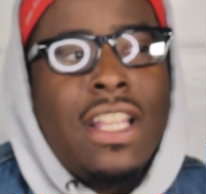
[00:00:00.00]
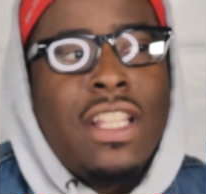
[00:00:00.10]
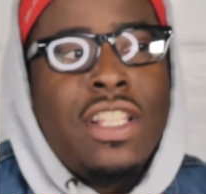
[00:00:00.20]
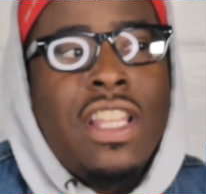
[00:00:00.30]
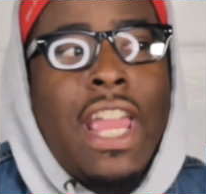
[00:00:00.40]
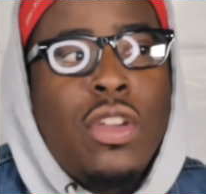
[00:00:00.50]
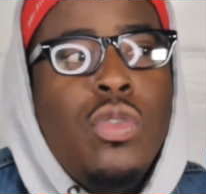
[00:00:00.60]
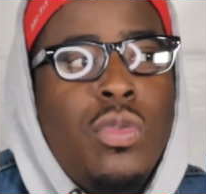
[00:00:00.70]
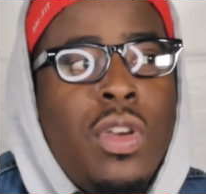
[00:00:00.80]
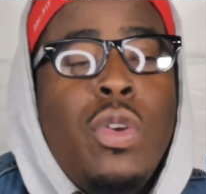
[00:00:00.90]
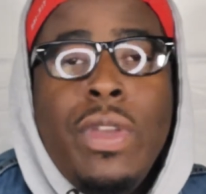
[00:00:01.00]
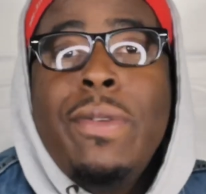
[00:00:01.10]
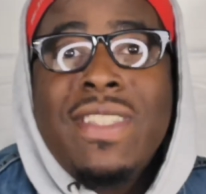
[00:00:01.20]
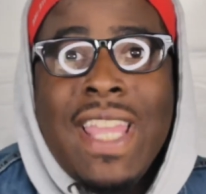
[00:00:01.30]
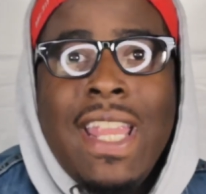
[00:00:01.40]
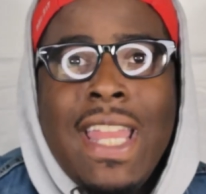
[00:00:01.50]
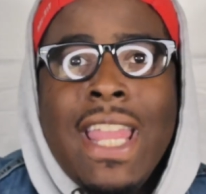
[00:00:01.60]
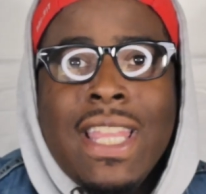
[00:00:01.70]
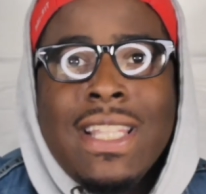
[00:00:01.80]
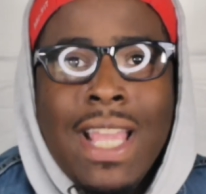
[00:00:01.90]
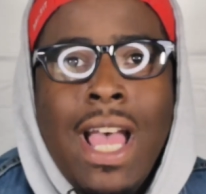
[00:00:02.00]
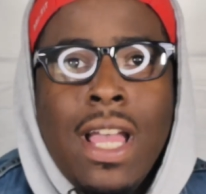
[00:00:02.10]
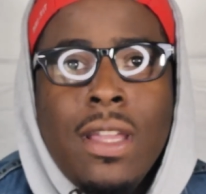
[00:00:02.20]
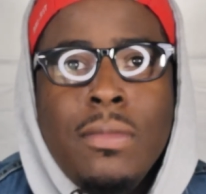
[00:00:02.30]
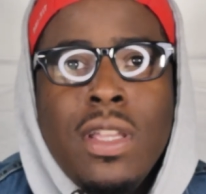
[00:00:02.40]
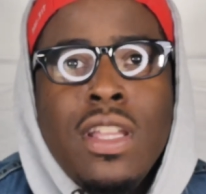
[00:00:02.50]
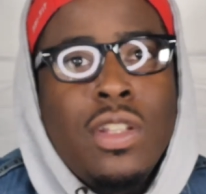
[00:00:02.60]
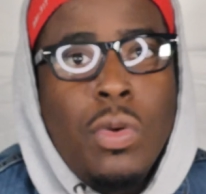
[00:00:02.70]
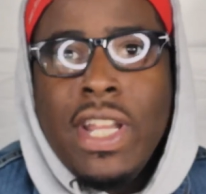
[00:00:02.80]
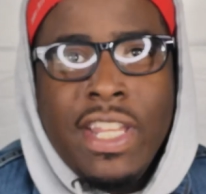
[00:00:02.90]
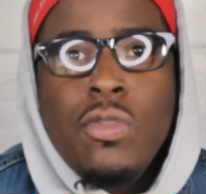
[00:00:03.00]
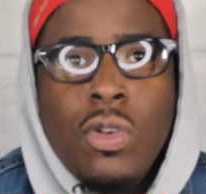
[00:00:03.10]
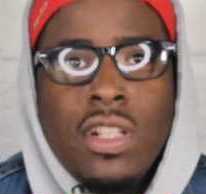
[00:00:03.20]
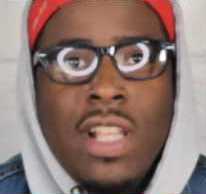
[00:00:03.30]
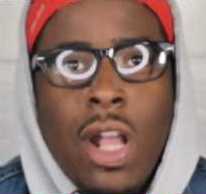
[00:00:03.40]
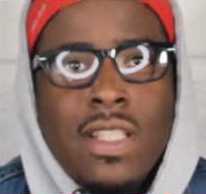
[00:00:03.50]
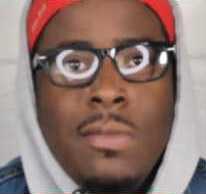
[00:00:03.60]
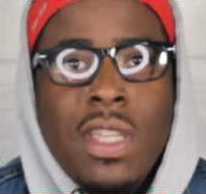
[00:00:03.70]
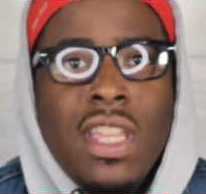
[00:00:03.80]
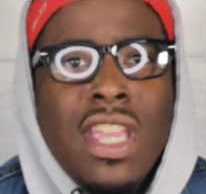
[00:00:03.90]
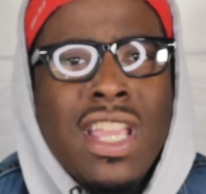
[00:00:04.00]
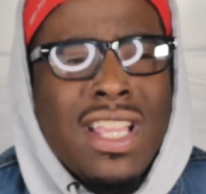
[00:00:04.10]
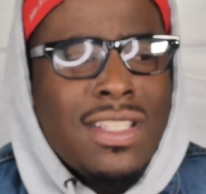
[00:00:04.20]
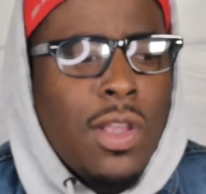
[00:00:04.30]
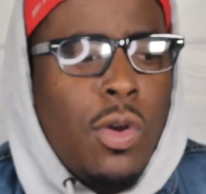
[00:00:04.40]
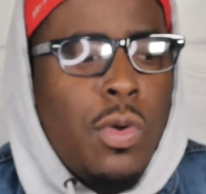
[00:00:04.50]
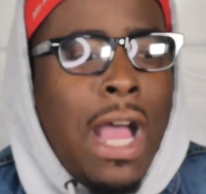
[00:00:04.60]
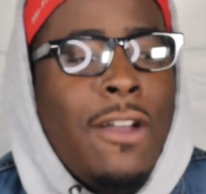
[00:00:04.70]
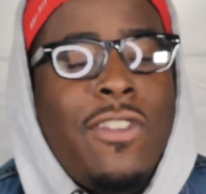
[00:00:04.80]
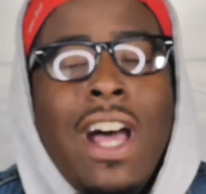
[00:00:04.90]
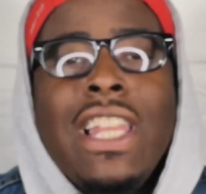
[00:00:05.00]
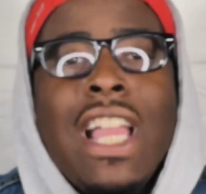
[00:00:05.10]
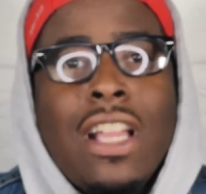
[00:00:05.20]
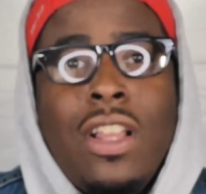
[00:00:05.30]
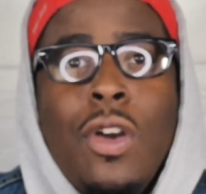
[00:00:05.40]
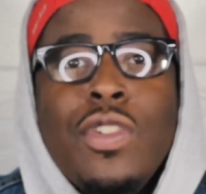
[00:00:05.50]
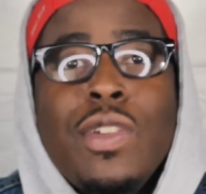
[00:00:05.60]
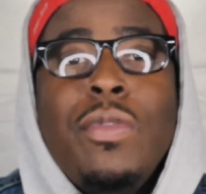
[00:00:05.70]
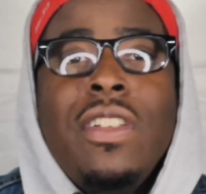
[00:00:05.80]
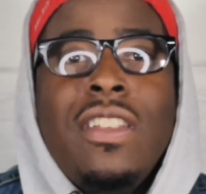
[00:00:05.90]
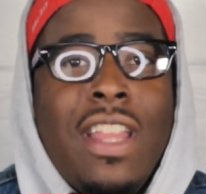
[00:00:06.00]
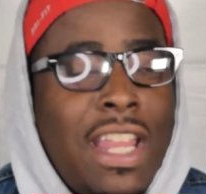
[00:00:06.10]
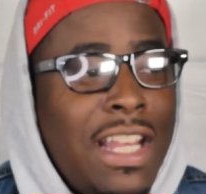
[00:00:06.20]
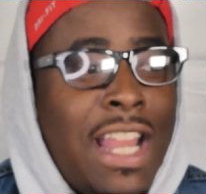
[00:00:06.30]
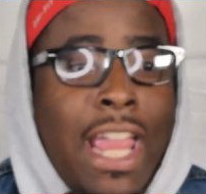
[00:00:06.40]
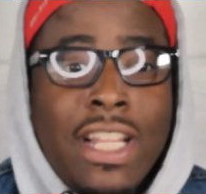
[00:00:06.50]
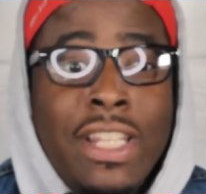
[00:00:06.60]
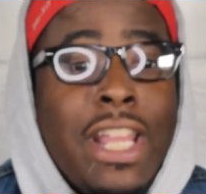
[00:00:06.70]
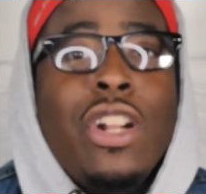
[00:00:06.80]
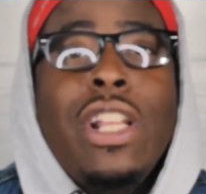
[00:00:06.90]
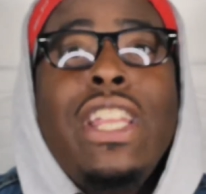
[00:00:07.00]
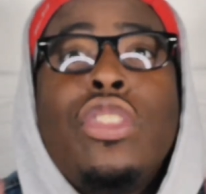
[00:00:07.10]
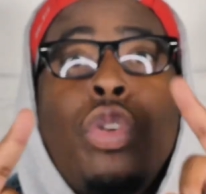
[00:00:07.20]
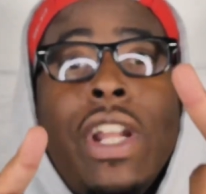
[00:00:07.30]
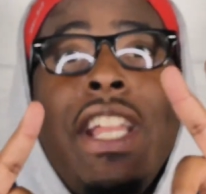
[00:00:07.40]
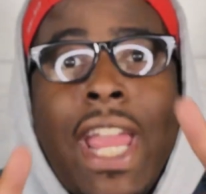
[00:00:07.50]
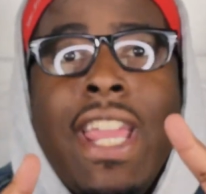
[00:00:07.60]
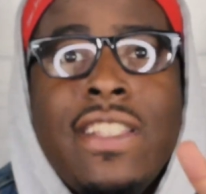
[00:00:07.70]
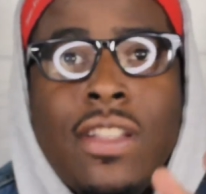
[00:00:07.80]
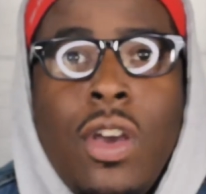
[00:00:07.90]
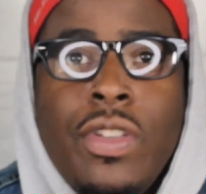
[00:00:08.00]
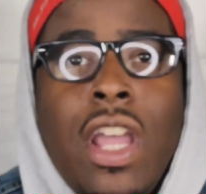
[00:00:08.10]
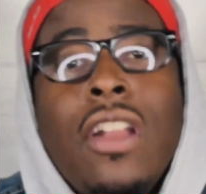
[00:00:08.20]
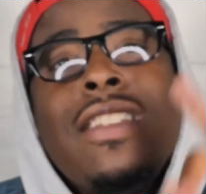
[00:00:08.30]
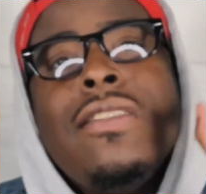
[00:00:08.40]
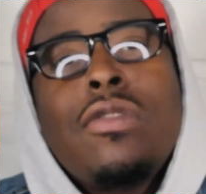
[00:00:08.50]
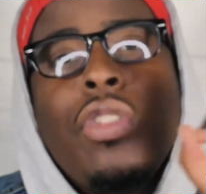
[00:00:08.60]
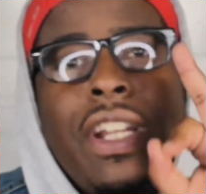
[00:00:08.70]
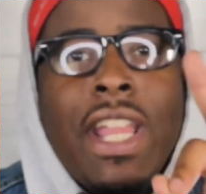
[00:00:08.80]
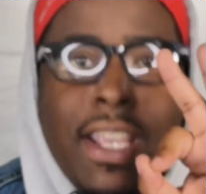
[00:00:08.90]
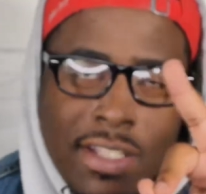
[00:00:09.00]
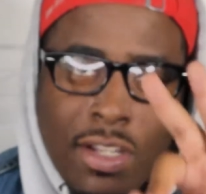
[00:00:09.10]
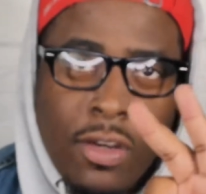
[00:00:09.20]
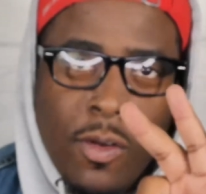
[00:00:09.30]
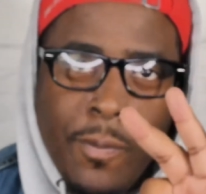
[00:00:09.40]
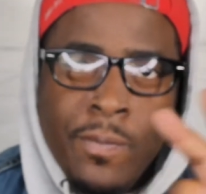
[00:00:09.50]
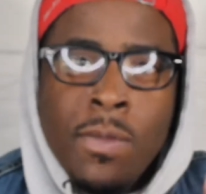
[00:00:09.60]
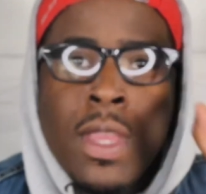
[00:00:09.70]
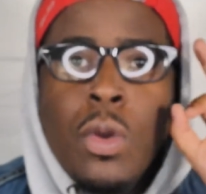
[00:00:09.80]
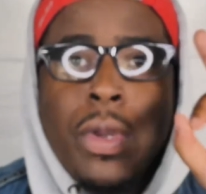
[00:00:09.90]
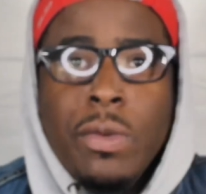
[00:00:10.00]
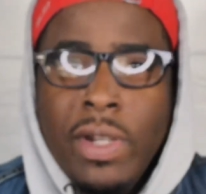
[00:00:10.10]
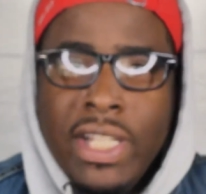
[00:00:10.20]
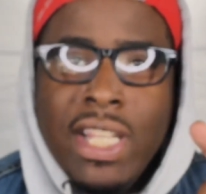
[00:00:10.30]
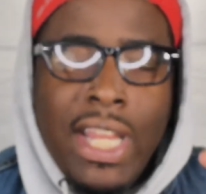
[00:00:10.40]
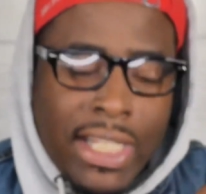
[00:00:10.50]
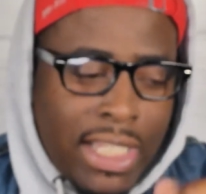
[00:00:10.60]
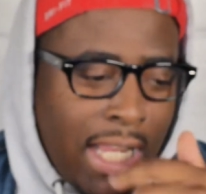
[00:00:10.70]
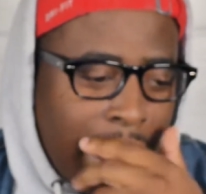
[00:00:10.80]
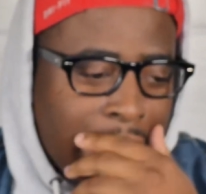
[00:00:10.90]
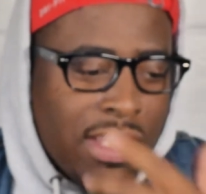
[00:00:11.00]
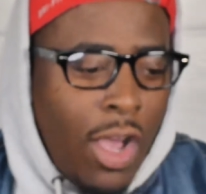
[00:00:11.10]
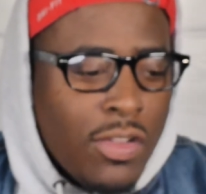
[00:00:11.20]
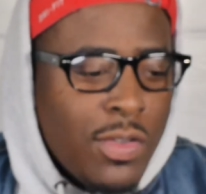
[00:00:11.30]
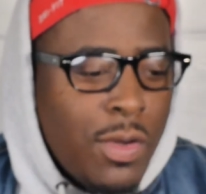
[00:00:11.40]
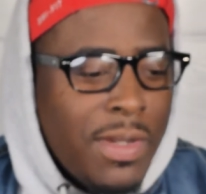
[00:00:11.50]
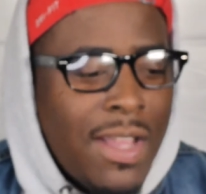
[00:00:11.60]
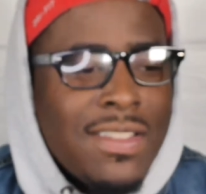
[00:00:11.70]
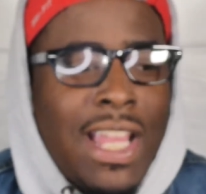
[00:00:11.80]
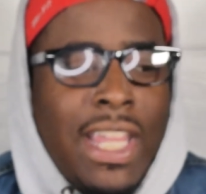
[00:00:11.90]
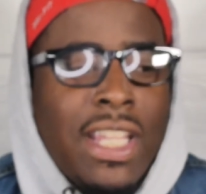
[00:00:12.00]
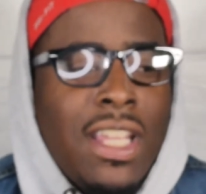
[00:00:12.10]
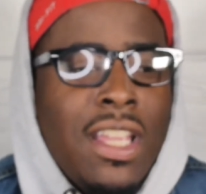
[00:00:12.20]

like who he was dating at that time, the one that didn't want to talk to me. So I finally got closure, like literally 3 days ago, y'all. This is 3 days ago. We reconnected, and I talked to him, and I was like,